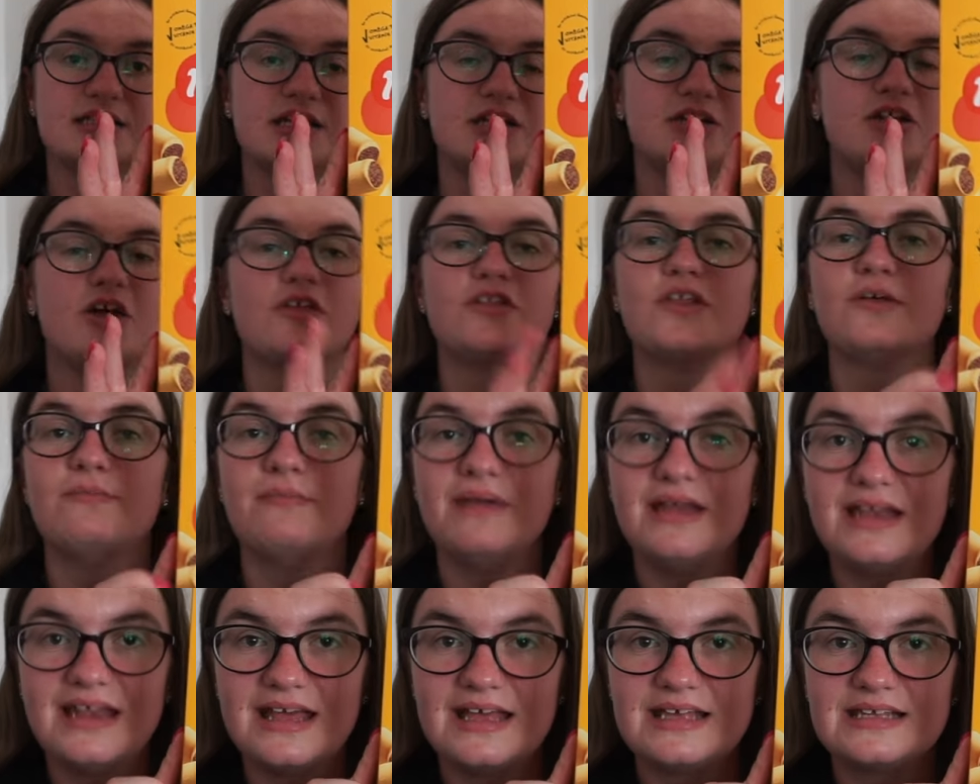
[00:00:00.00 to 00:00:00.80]
and not the
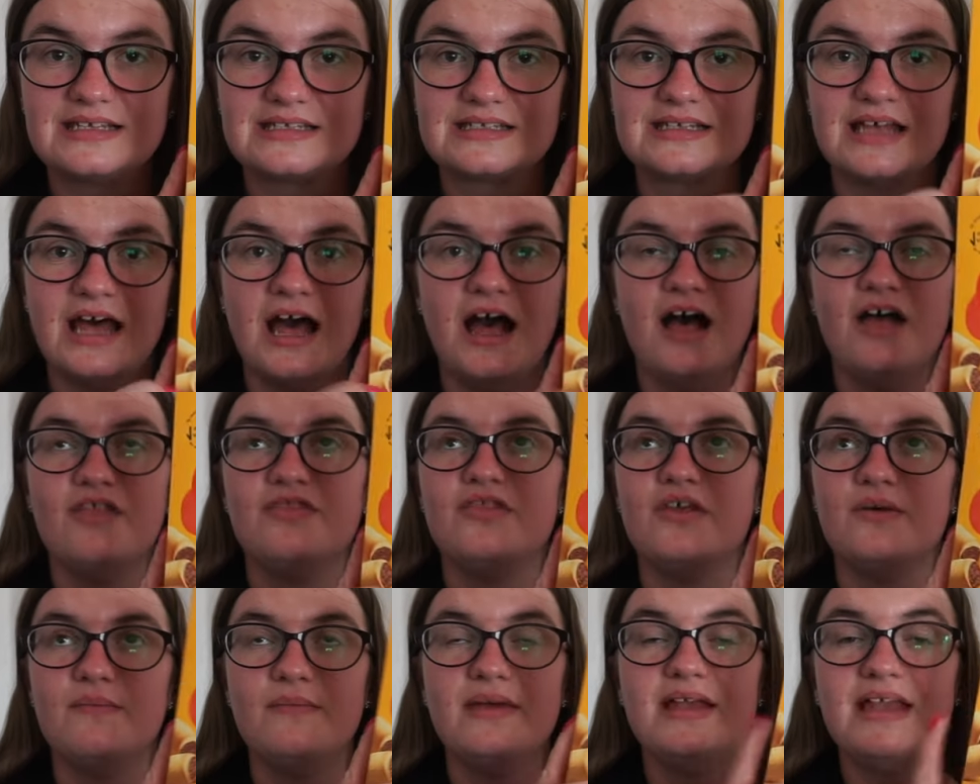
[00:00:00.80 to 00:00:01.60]
minis.
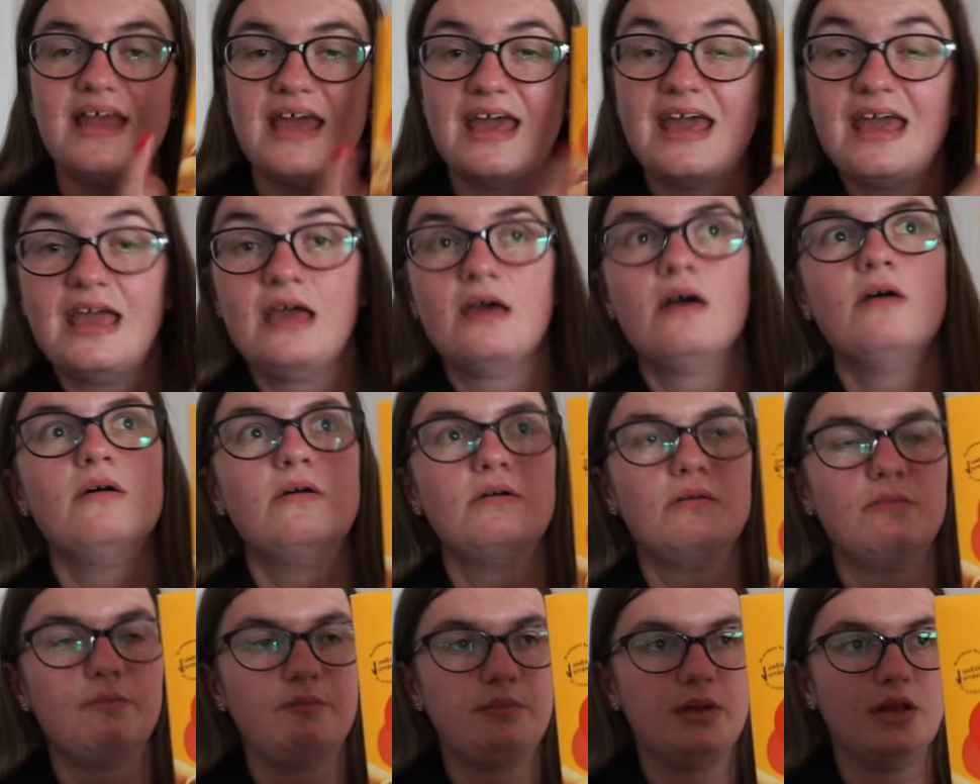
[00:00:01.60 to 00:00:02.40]
The mini,
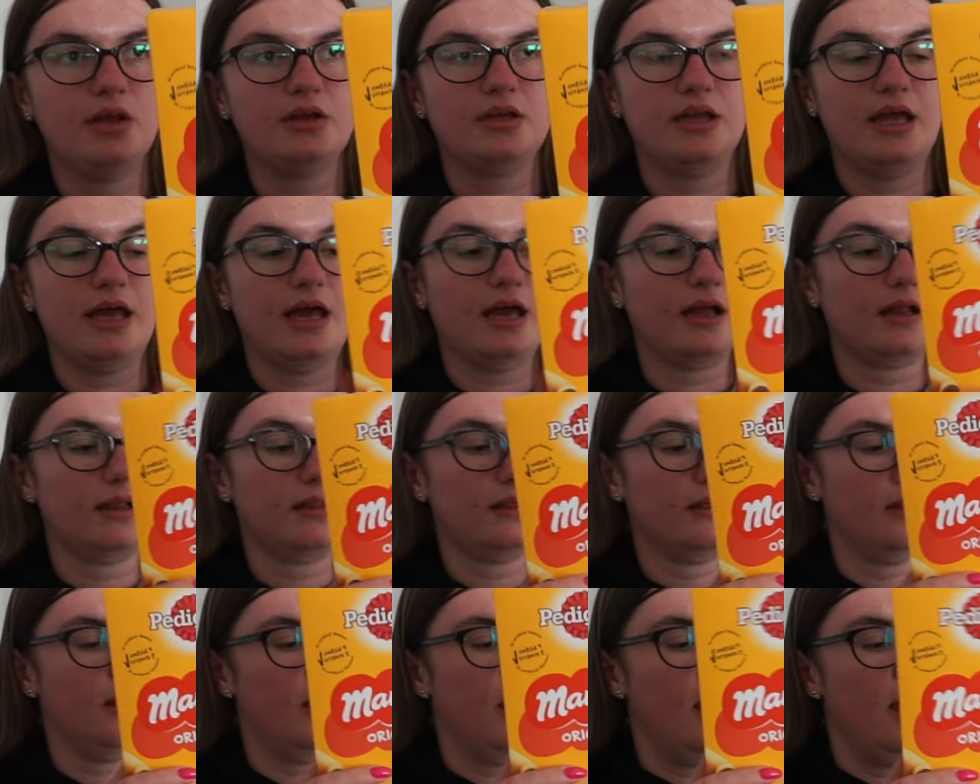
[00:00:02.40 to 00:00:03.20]
bloody hell,
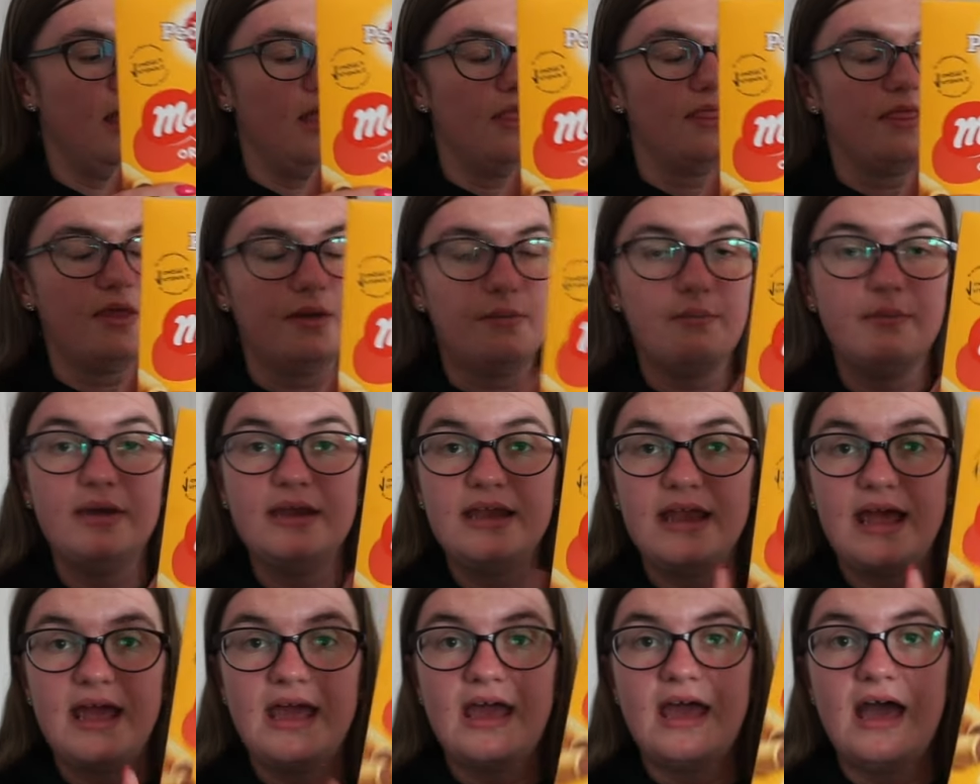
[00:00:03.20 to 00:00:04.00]
the
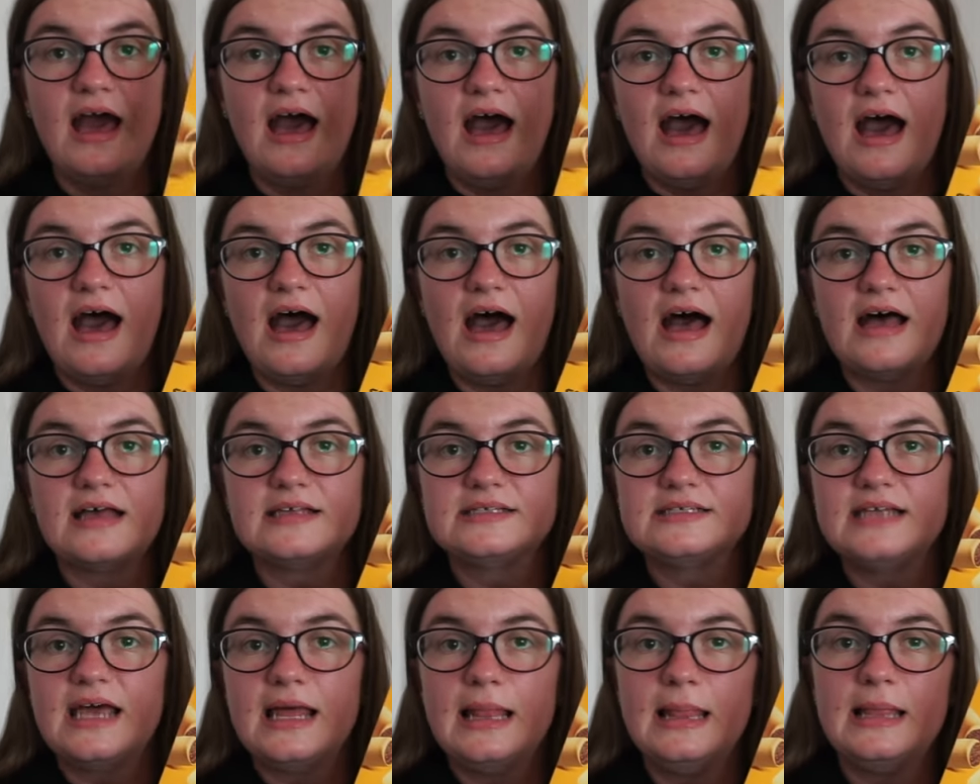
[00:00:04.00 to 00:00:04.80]
mini
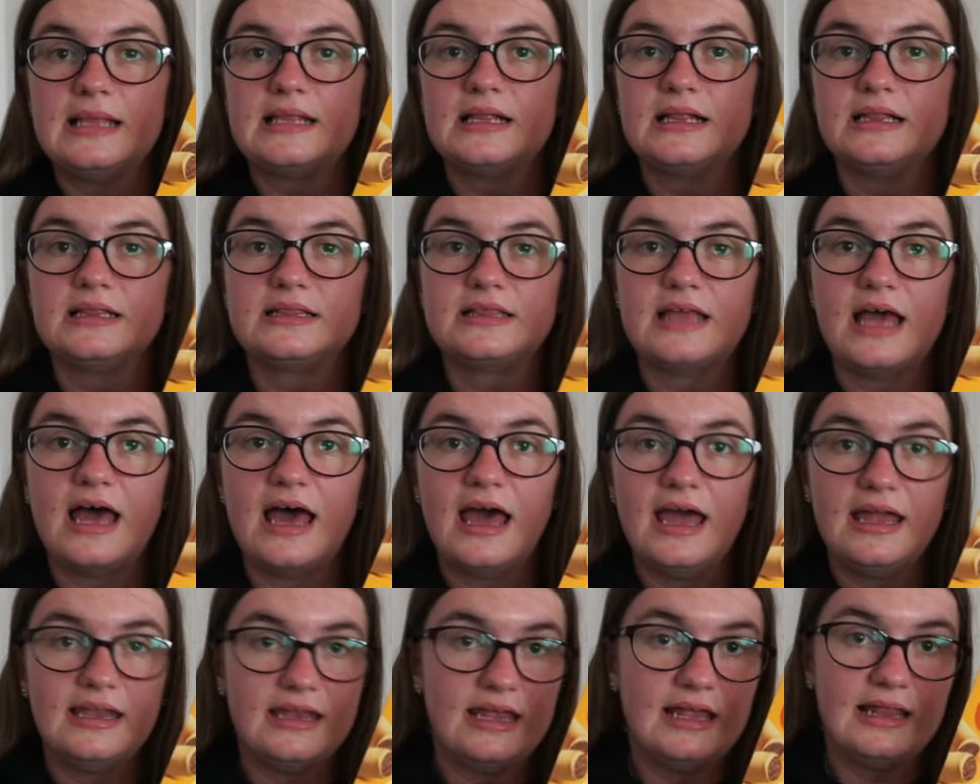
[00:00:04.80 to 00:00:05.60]
has a little
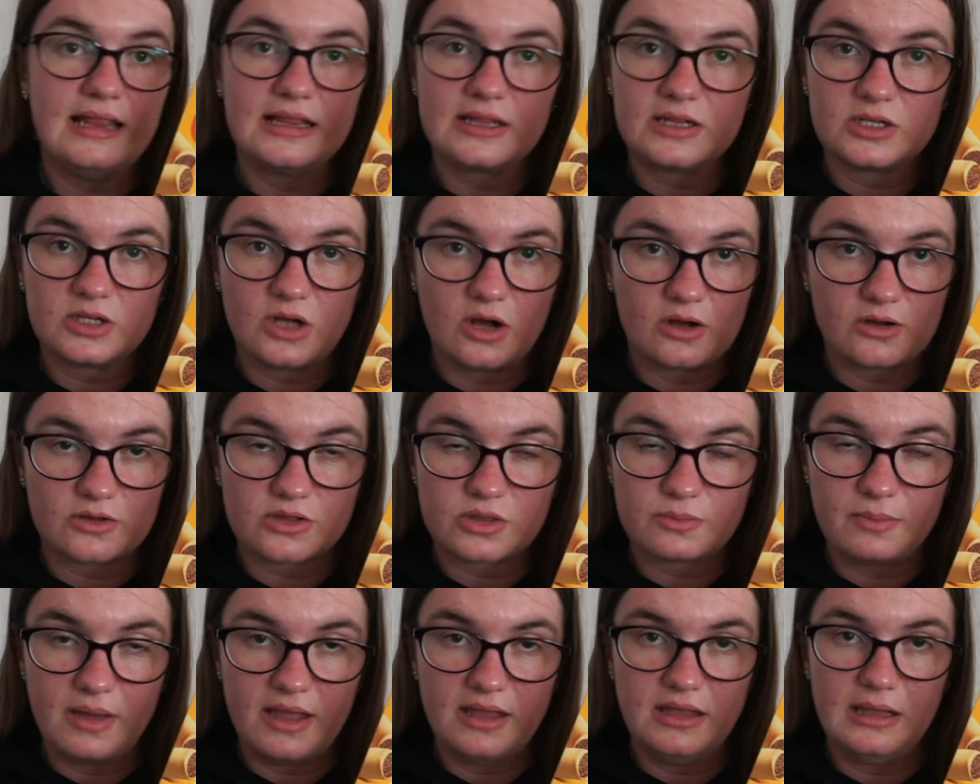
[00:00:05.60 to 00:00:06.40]
tiny little cocker
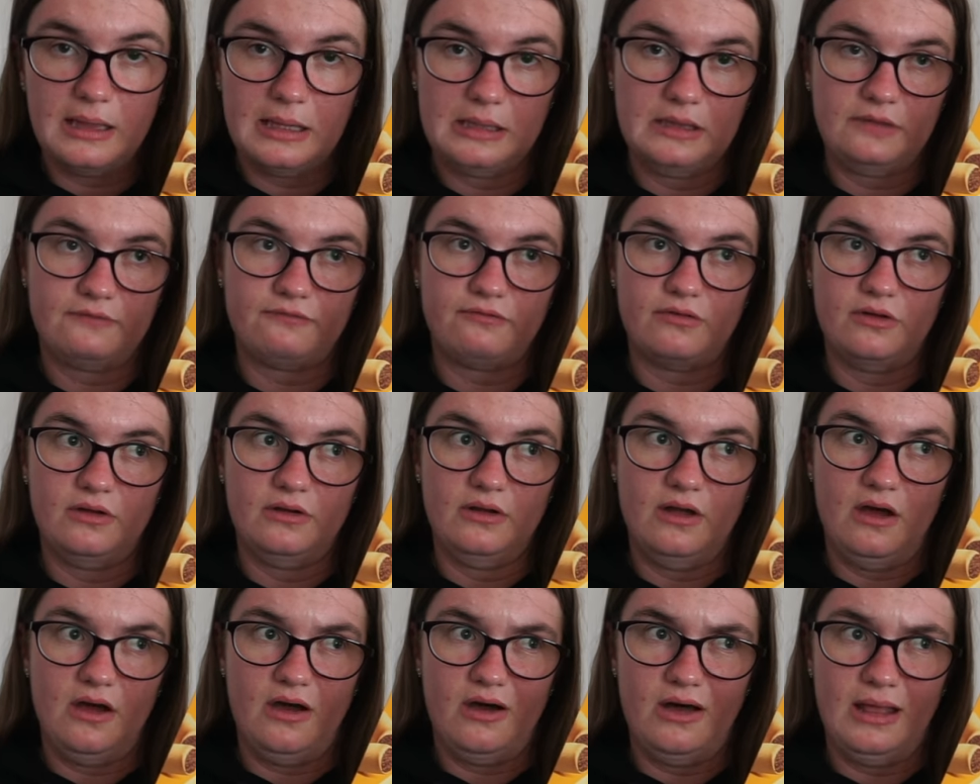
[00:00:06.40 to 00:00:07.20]
spaniel on the
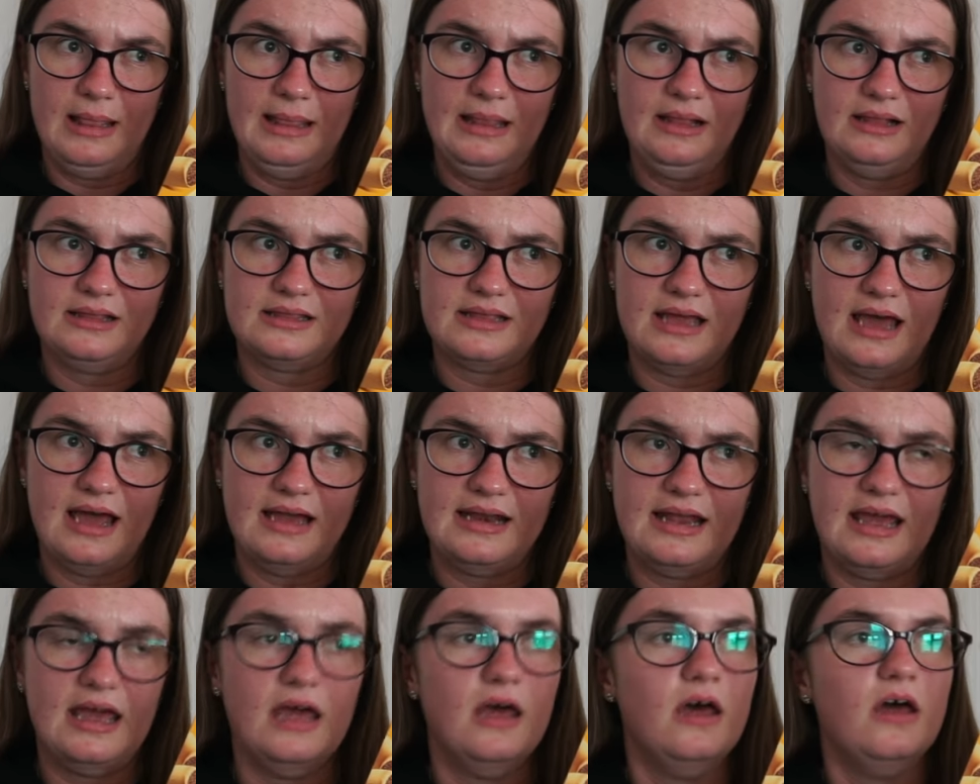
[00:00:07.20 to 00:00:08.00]
front, or a little
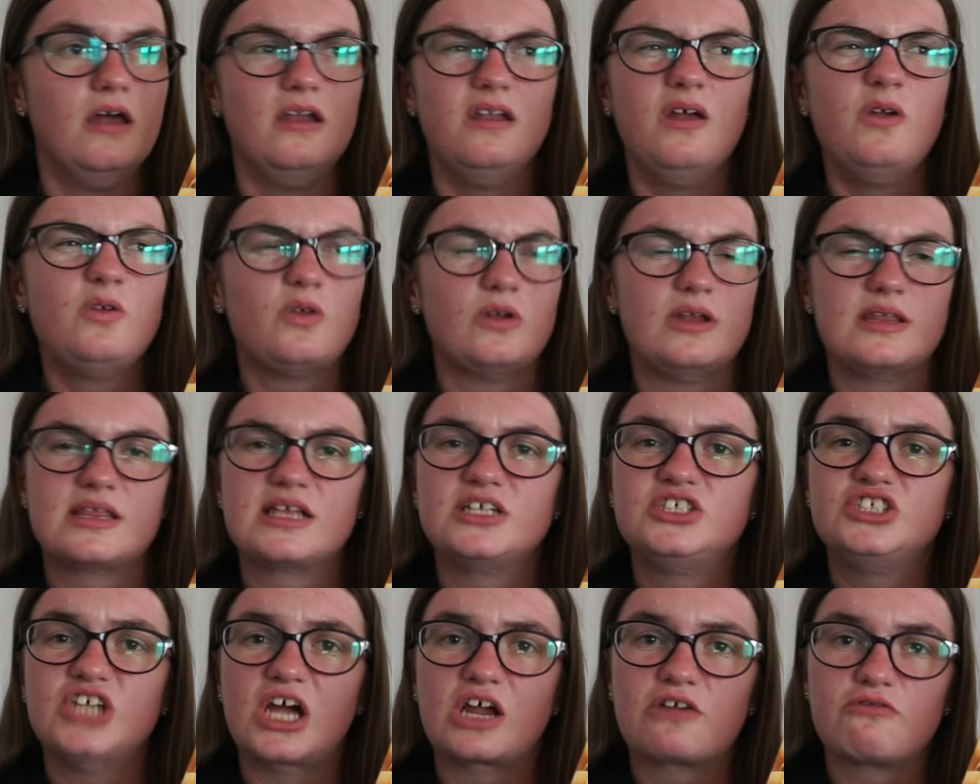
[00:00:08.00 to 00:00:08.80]
tiny, no, don't, there's a
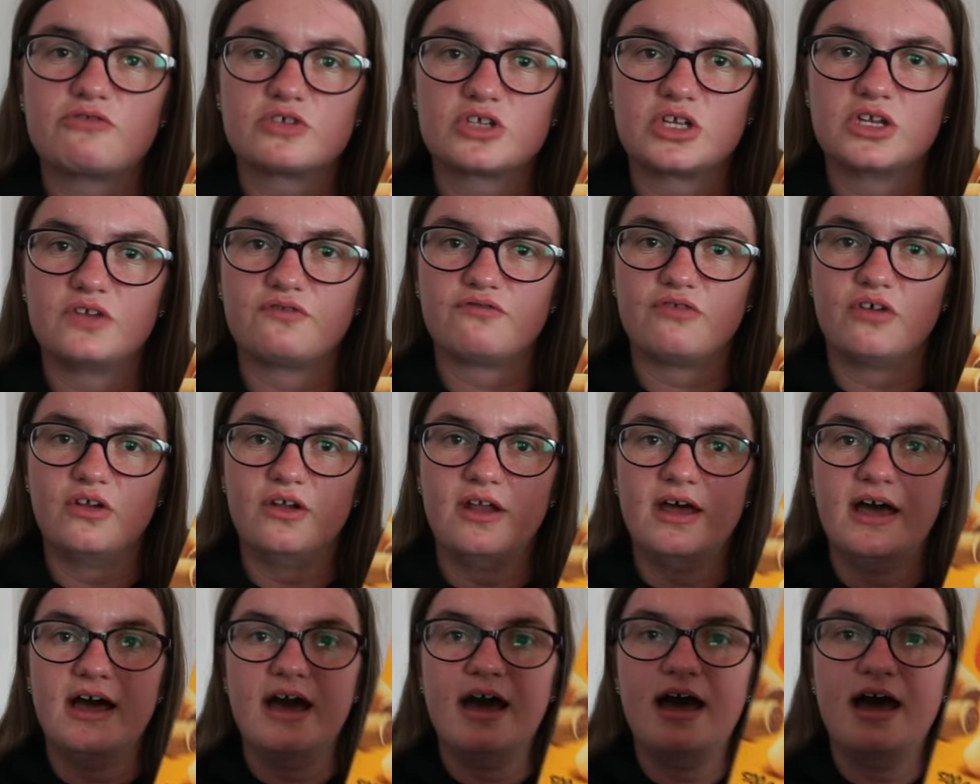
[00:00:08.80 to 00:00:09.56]
Jack Russell on the front.